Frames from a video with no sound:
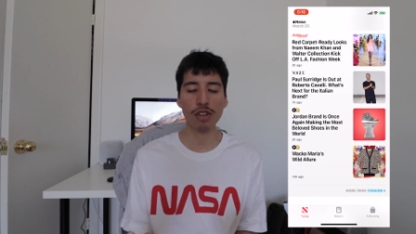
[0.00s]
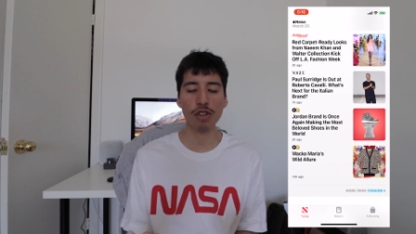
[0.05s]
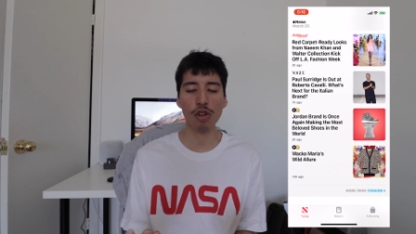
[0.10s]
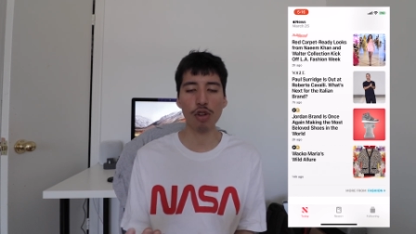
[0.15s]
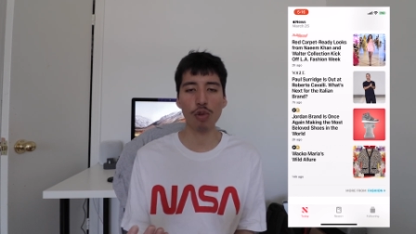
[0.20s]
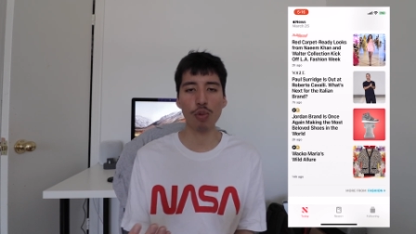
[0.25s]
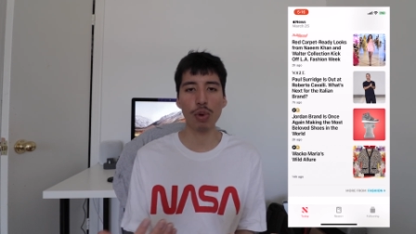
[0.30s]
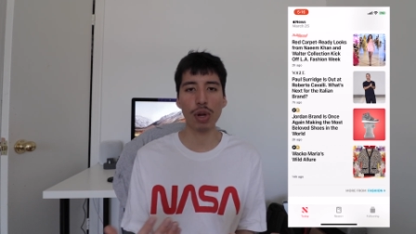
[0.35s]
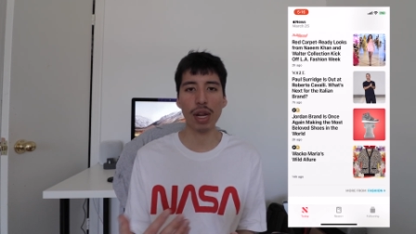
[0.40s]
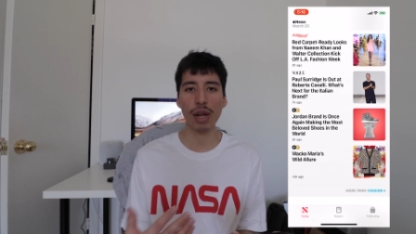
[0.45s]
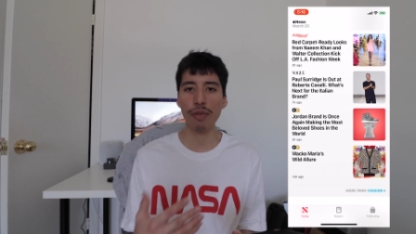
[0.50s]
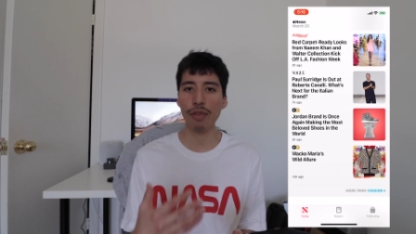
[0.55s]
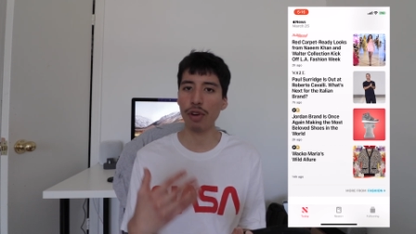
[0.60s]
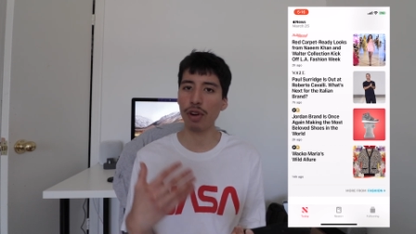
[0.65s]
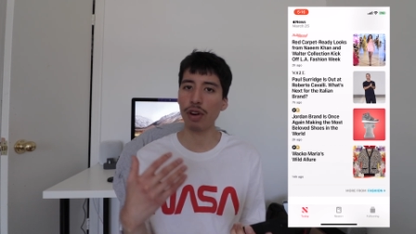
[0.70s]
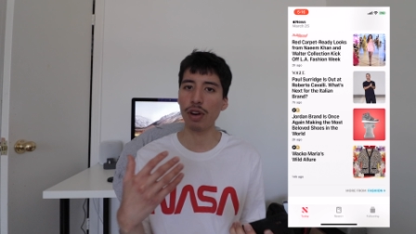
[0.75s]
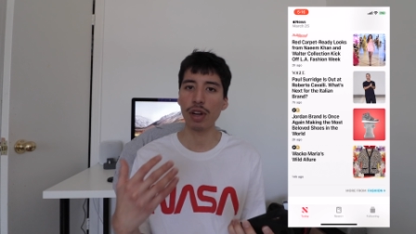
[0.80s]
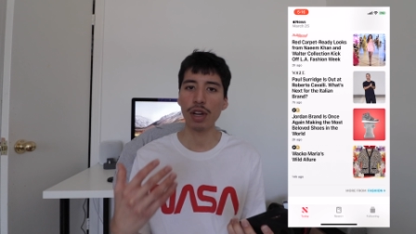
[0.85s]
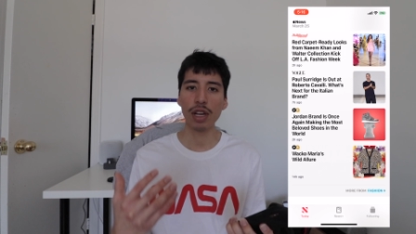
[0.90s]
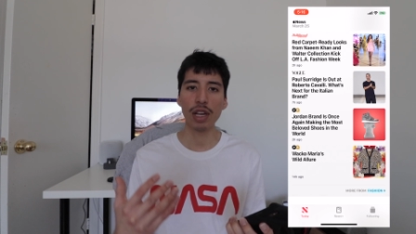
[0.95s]
So
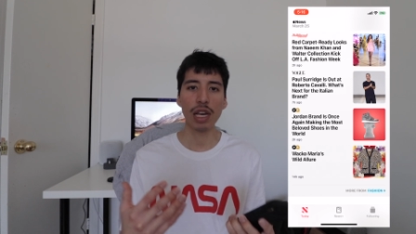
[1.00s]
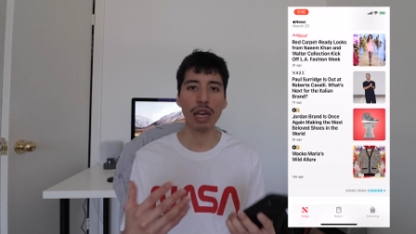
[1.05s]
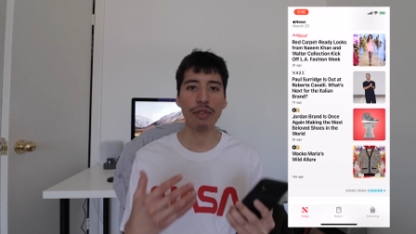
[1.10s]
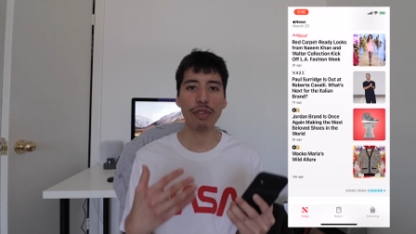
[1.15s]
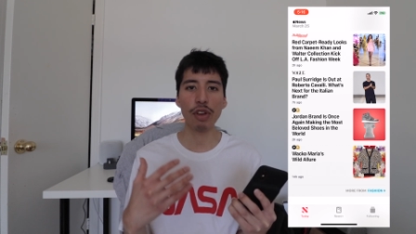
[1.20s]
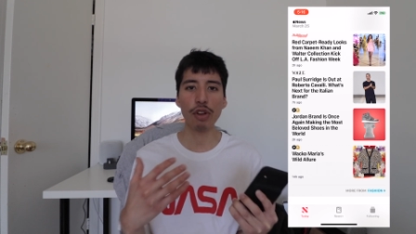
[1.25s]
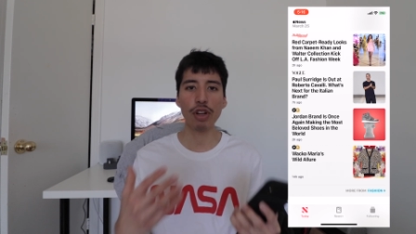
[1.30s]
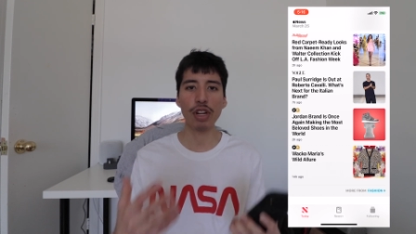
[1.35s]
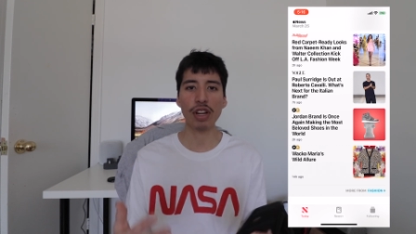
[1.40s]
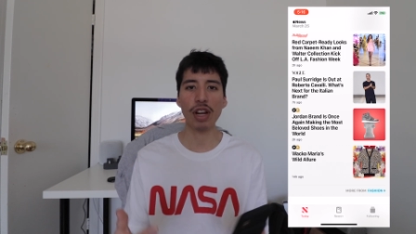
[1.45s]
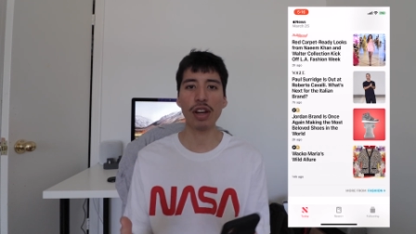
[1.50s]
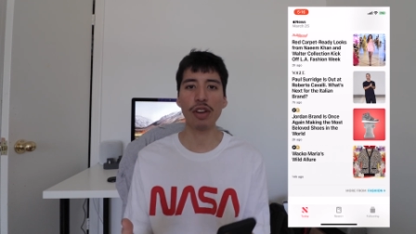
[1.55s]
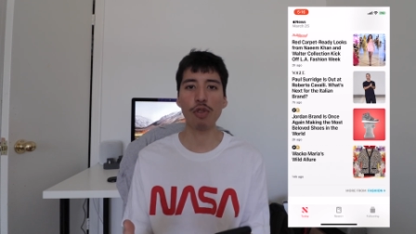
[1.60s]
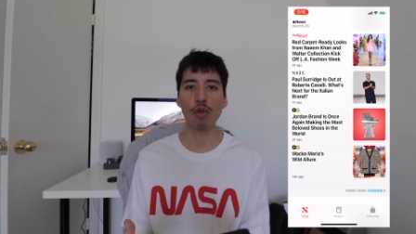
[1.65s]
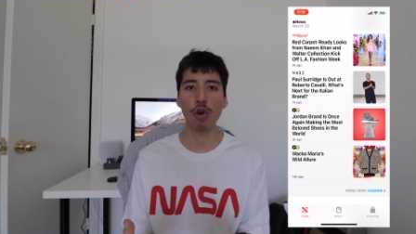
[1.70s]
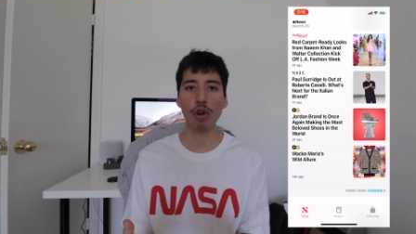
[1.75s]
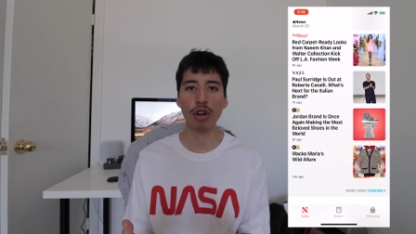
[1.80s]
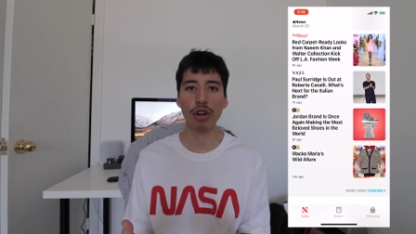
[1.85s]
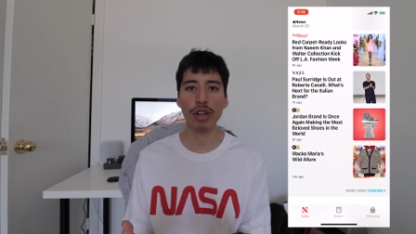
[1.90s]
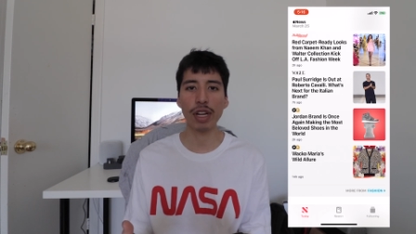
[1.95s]
whenever, if you decide
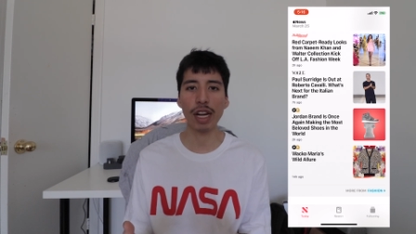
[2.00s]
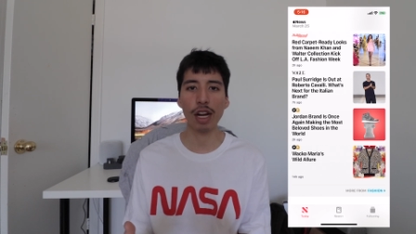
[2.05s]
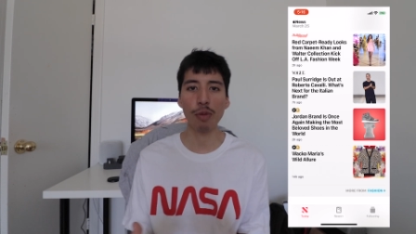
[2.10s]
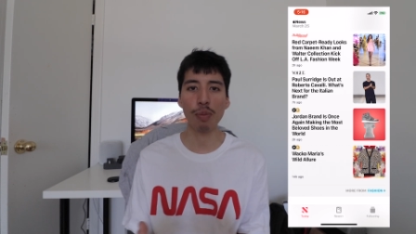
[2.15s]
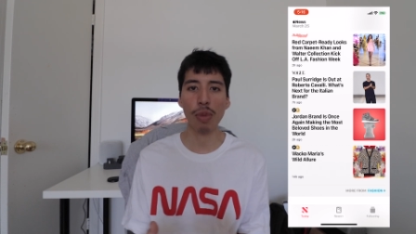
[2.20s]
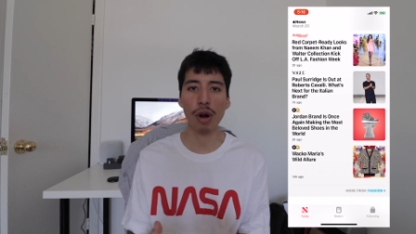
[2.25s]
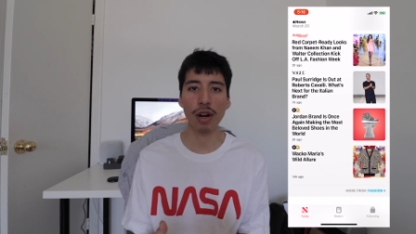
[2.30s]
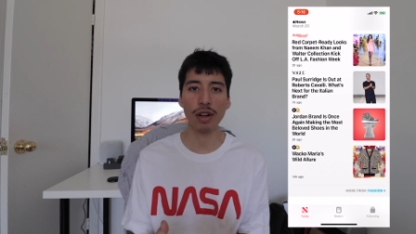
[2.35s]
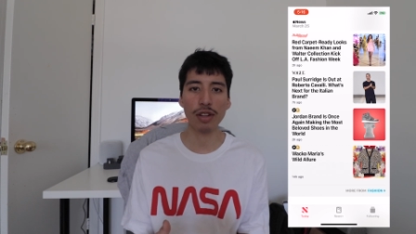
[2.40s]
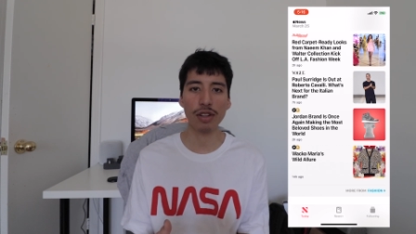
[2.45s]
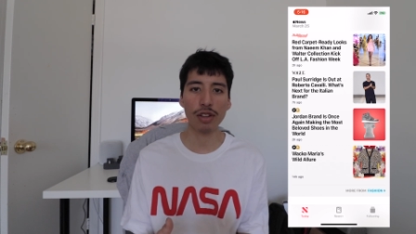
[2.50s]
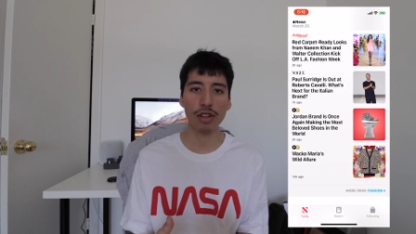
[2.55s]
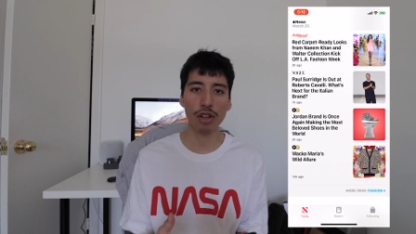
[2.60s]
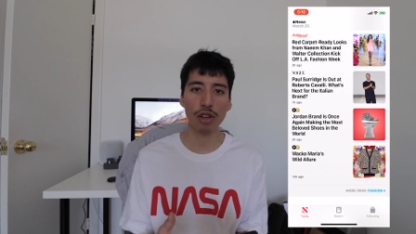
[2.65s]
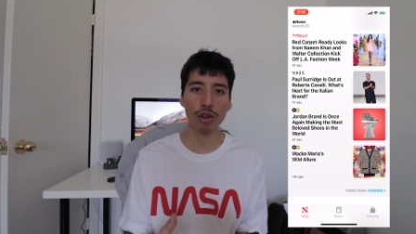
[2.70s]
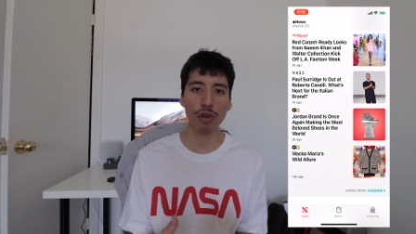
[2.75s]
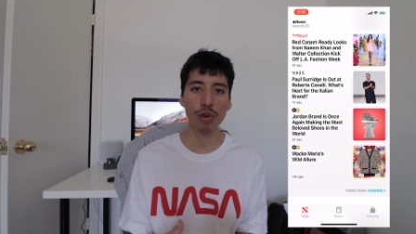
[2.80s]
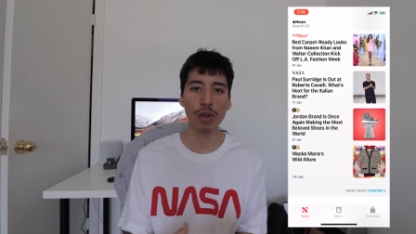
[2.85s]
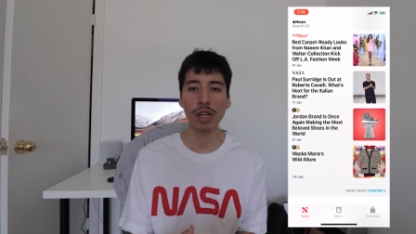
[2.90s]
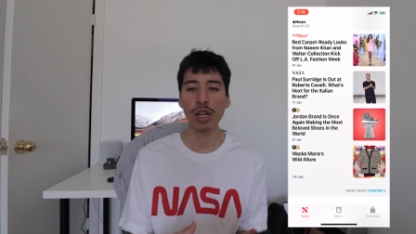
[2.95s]
to order the AirPods
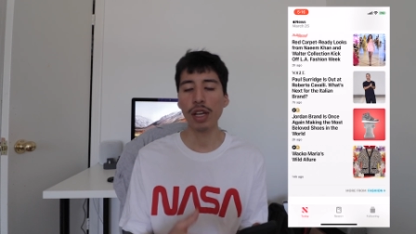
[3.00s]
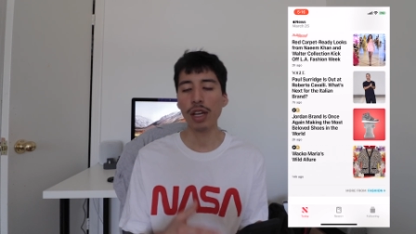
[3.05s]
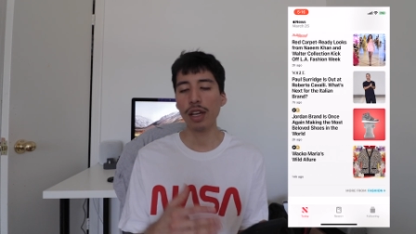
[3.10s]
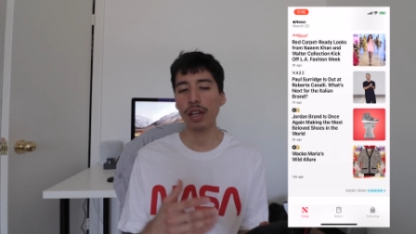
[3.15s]
two,